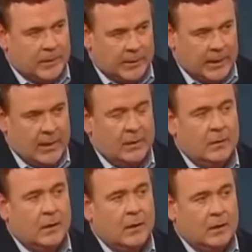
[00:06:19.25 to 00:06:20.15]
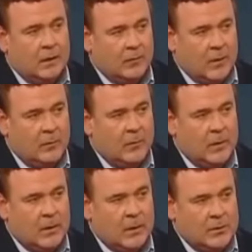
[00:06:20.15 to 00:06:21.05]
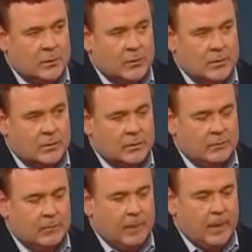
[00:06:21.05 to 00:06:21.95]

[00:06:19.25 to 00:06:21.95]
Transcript: land and to give up Jerusalem